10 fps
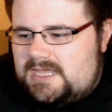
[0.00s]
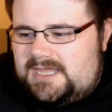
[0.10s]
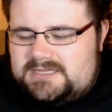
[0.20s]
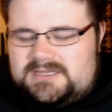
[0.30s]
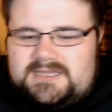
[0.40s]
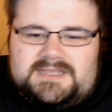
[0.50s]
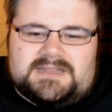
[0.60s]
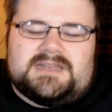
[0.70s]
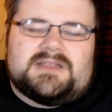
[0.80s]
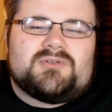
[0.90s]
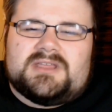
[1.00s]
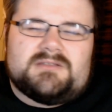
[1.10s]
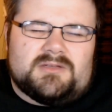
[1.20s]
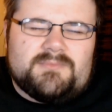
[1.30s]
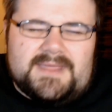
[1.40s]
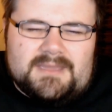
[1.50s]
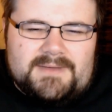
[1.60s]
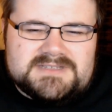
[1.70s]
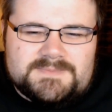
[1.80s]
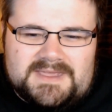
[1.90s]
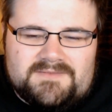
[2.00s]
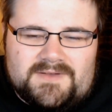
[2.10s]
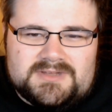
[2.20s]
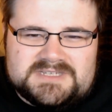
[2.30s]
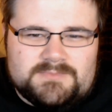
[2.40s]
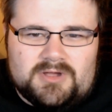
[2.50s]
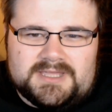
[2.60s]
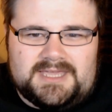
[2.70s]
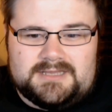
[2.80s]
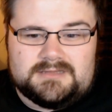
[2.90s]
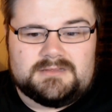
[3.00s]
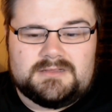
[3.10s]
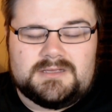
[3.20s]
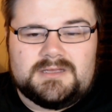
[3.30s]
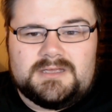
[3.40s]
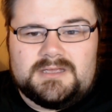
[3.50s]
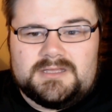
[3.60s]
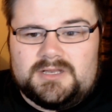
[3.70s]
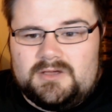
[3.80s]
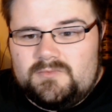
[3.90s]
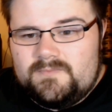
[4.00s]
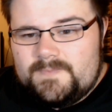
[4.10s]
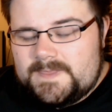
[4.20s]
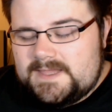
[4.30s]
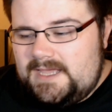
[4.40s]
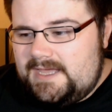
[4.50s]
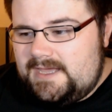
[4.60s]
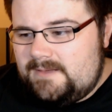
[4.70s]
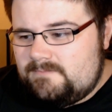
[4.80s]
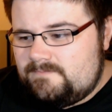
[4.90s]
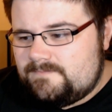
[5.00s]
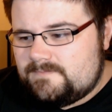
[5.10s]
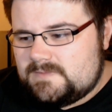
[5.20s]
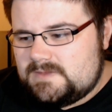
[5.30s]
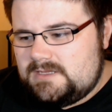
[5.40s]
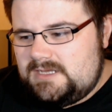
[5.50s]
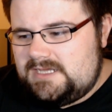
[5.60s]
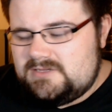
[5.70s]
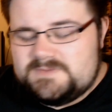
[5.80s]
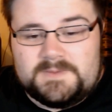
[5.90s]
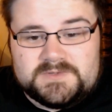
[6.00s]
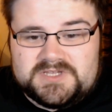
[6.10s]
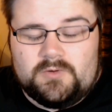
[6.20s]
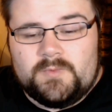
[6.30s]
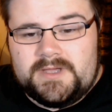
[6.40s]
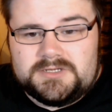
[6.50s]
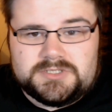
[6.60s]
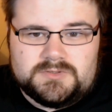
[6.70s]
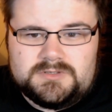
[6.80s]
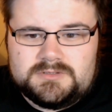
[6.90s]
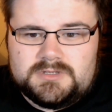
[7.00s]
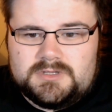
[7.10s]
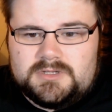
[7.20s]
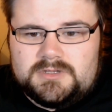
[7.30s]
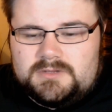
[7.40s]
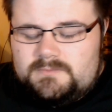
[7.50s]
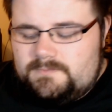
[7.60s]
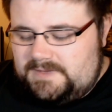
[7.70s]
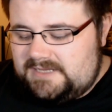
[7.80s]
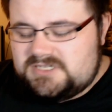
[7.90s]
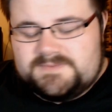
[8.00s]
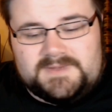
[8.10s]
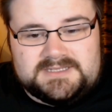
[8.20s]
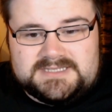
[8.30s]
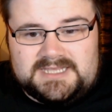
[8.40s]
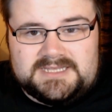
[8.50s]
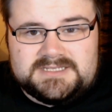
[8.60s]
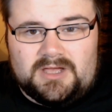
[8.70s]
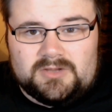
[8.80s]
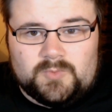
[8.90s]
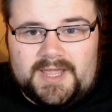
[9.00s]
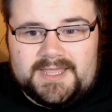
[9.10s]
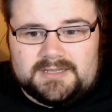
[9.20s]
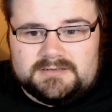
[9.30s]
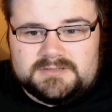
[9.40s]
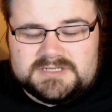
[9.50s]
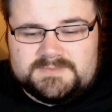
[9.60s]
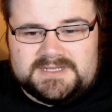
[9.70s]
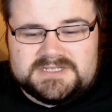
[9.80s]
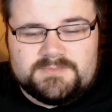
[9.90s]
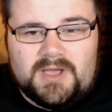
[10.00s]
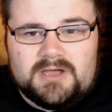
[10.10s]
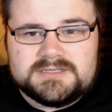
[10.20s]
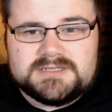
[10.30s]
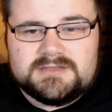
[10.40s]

They don't make him out to be a very smart kid, you know. He does people's homework, sure. That just means that he's hardworking. Doesn't mean he's smart.